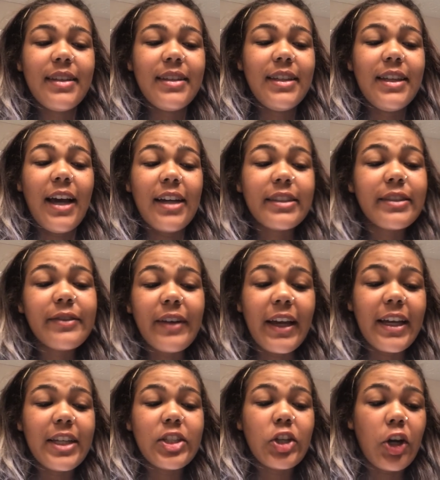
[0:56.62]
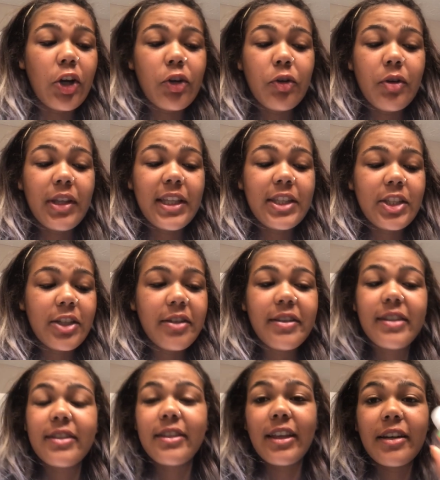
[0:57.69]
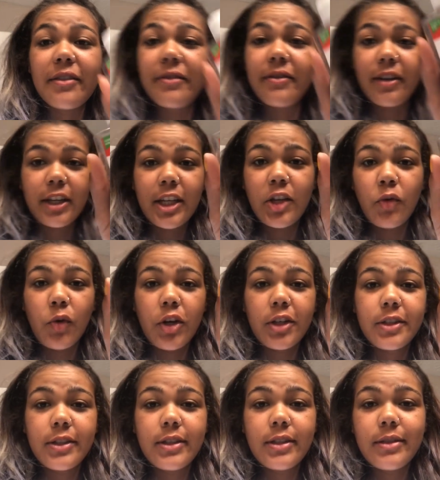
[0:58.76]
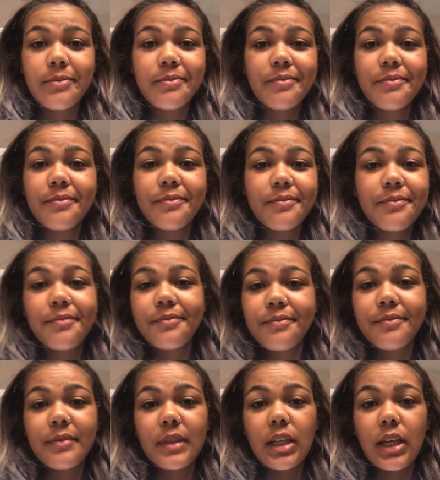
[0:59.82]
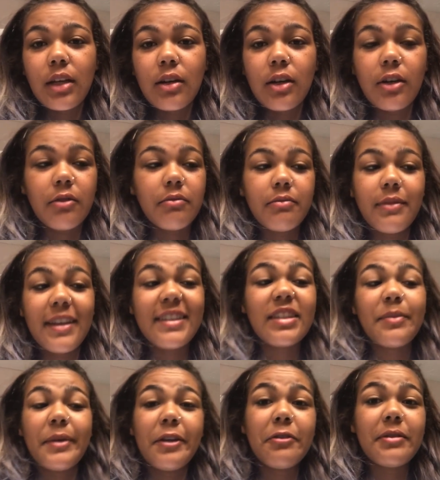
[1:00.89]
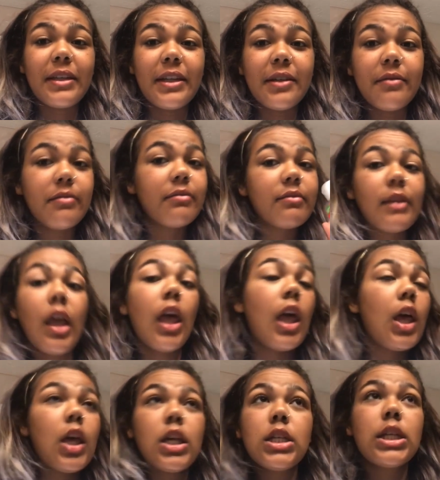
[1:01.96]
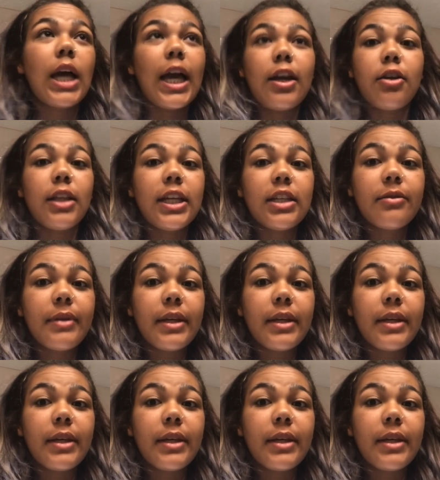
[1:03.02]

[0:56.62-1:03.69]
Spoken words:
Detoxifying Charcoal Cleanser. It's a lot of fucking words. I don't know. It has tomatoes in it. I don't like